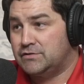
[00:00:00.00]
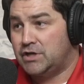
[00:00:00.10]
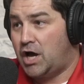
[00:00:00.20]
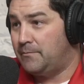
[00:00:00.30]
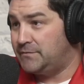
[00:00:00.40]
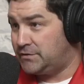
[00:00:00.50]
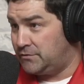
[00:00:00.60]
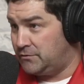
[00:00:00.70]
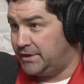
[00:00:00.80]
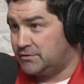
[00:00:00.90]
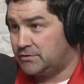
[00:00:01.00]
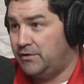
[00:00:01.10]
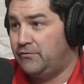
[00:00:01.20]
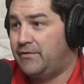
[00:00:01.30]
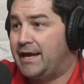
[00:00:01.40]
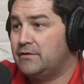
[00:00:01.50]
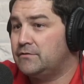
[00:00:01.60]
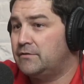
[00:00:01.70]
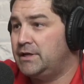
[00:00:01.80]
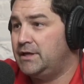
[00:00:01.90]
come to History
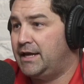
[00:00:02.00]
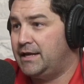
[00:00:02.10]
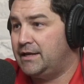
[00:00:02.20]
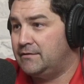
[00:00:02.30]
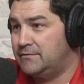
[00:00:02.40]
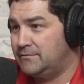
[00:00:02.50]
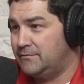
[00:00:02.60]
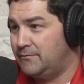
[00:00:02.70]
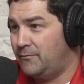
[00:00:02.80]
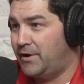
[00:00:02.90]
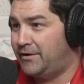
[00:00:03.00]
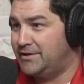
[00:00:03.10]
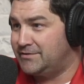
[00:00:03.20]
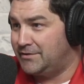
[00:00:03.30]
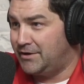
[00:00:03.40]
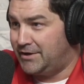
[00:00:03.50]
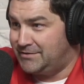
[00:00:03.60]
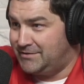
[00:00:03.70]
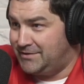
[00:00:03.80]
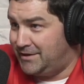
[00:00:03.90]
Factory, and where has it
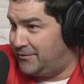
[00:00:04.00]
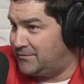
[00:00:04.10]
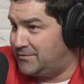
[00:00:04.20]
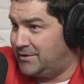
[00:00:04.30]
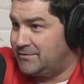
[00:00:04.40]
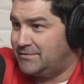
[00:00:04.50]
gone in those years